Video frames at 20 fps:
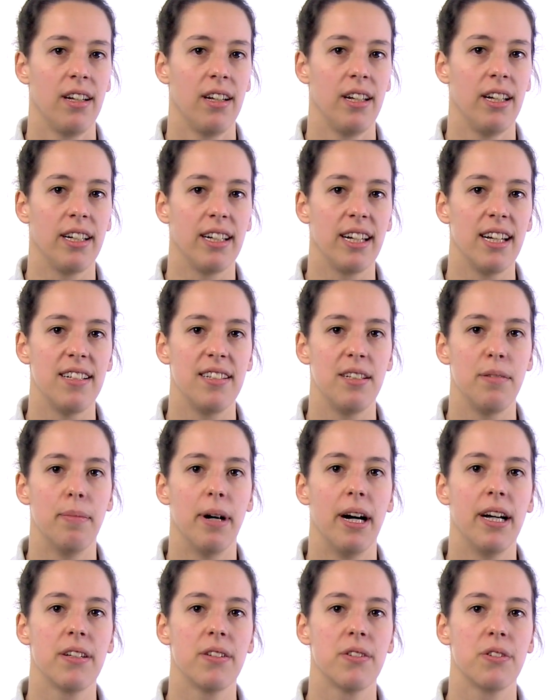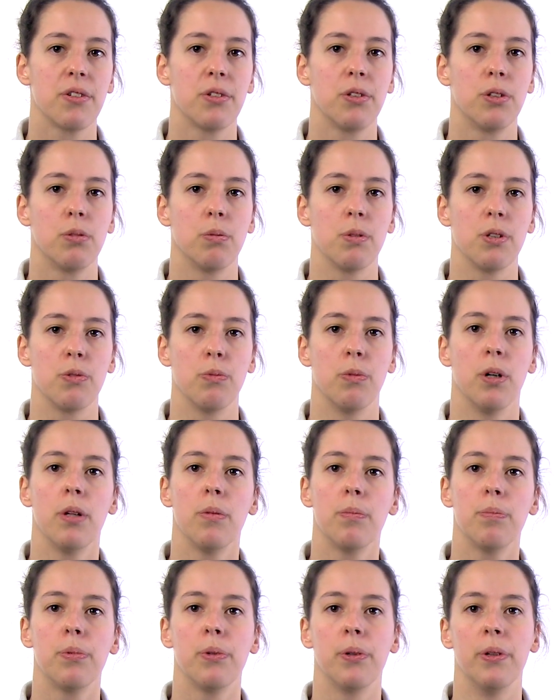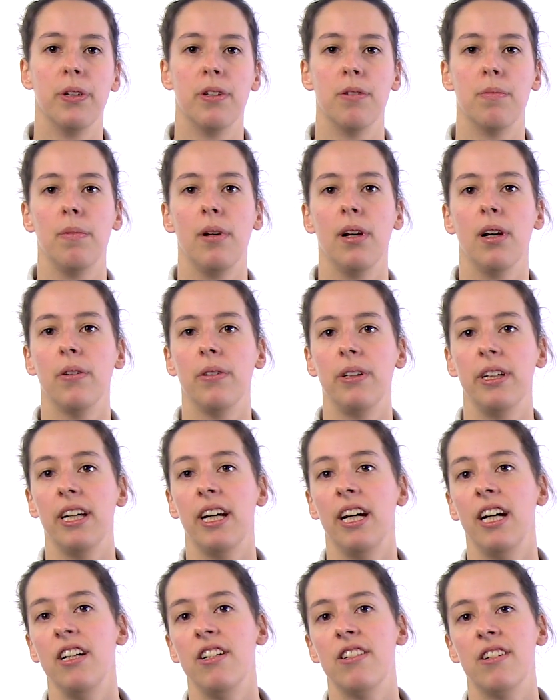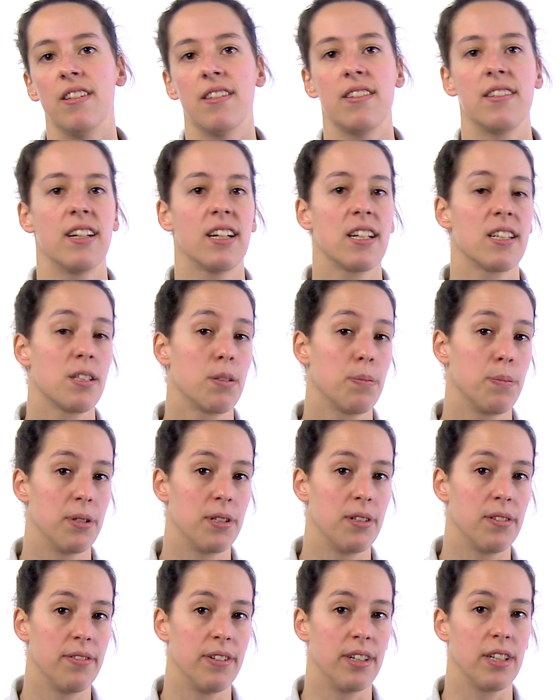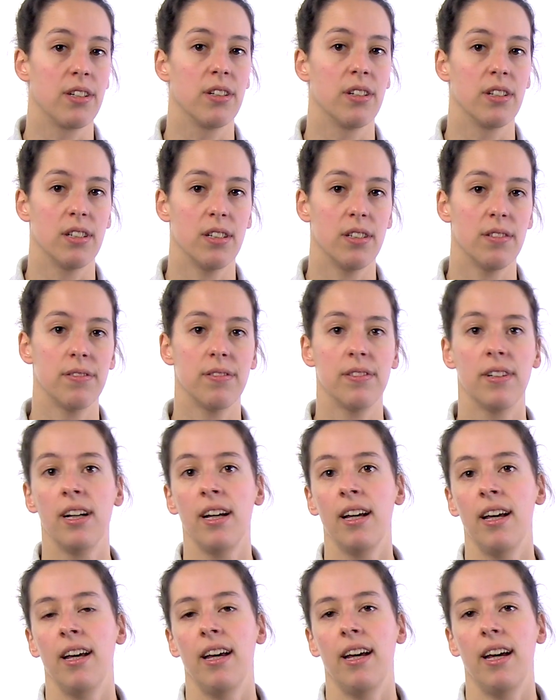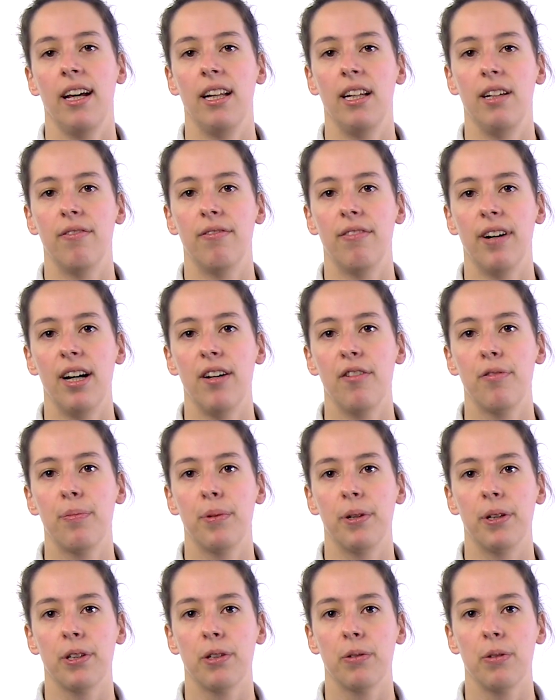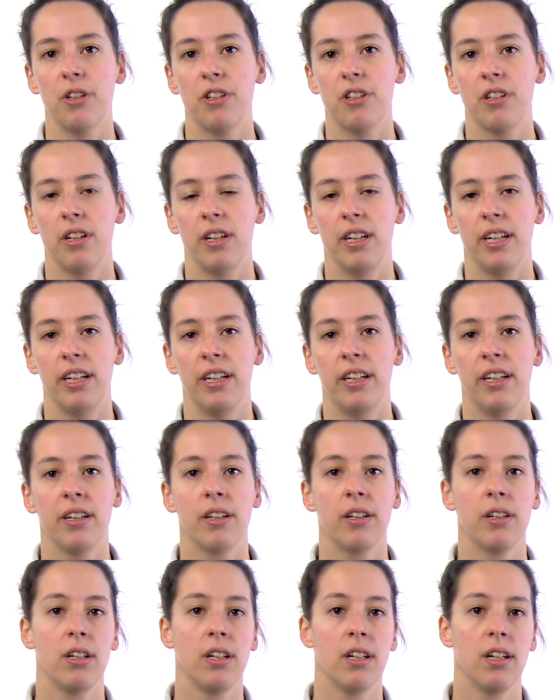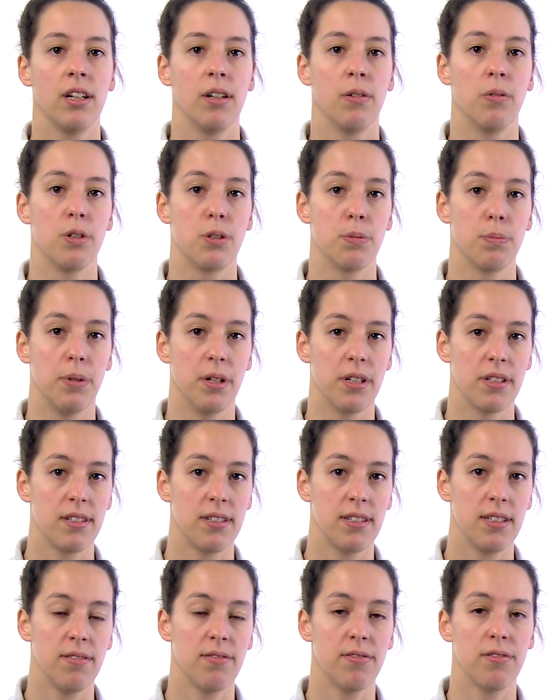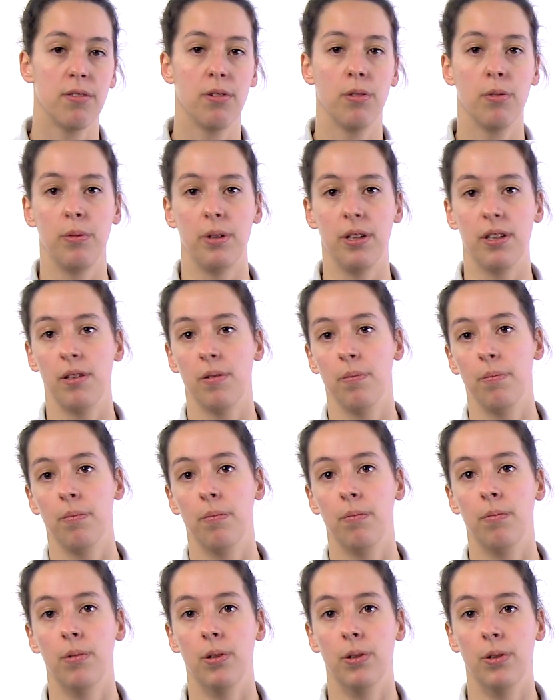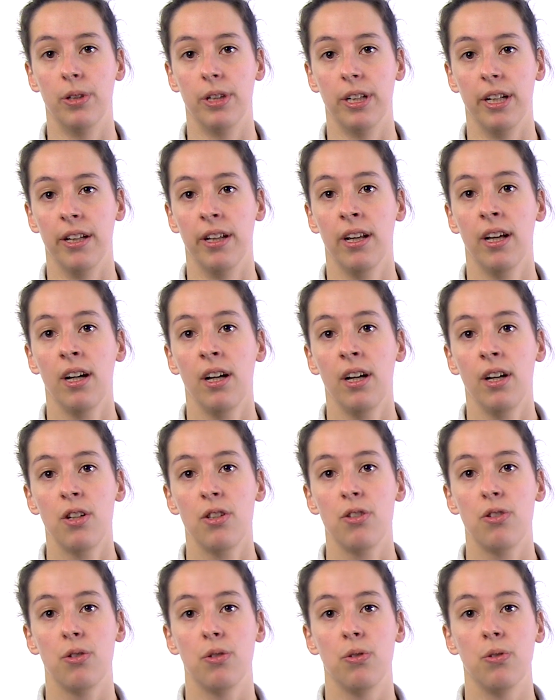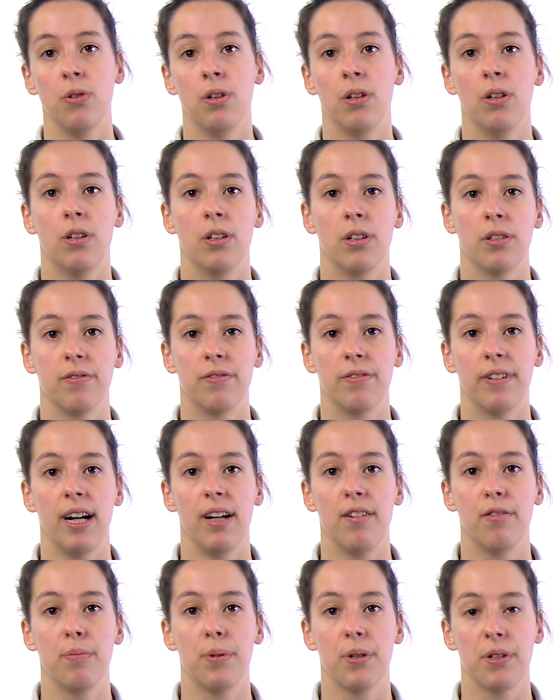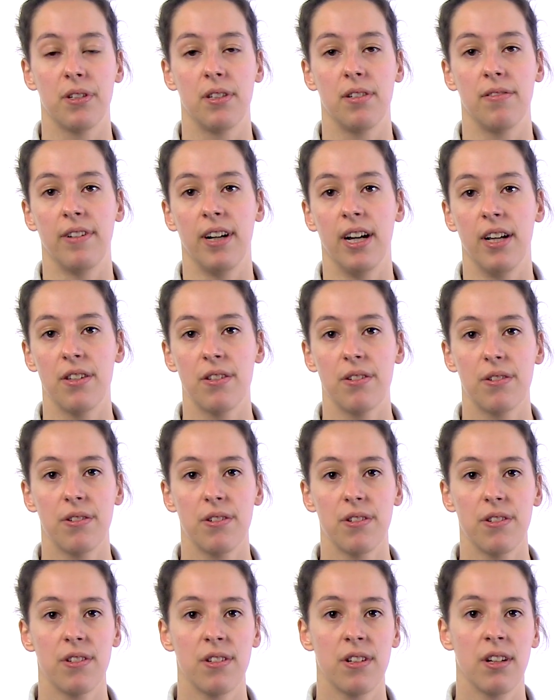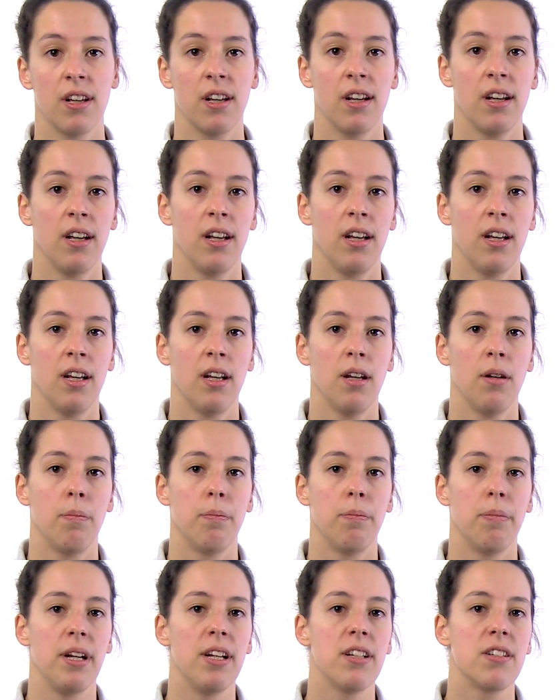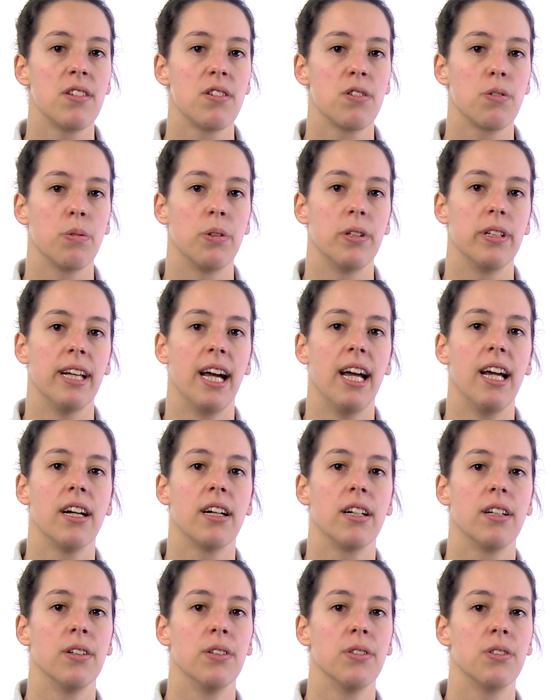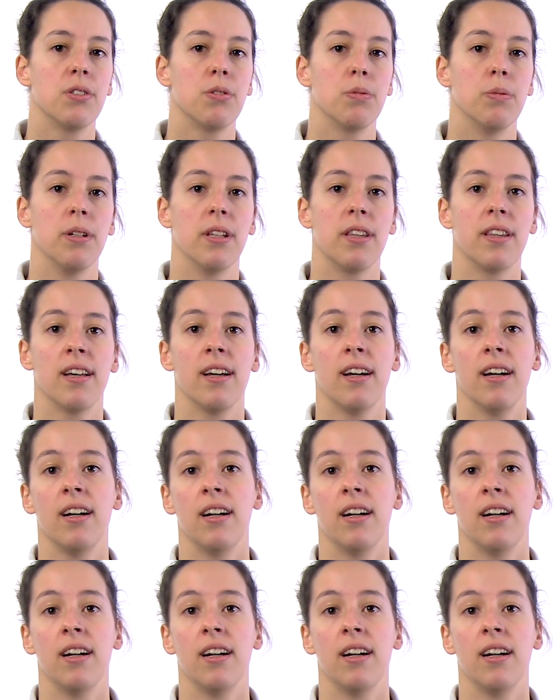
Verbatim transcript: In case the Beighton score was one point below the age and sex-specific cutoff, and the five-part questionnaire was positive, with more than two out of five positive answers, patients were diagnosed with